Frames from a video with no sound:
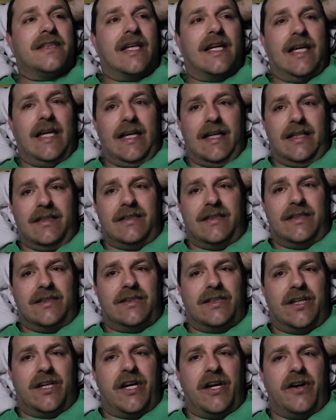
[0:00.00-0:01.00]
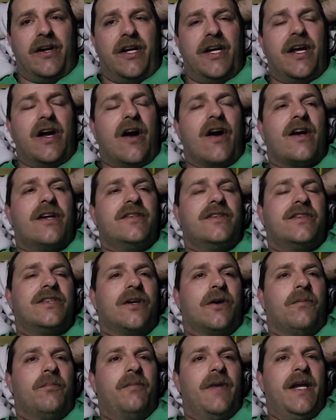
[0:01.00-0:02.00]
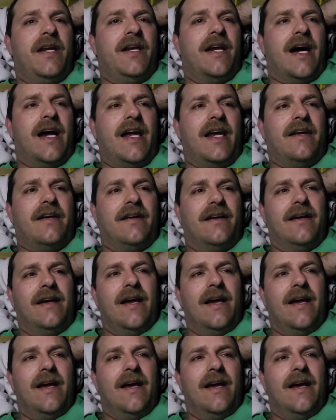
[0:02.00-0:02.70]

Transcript: he's the security guard until midnight.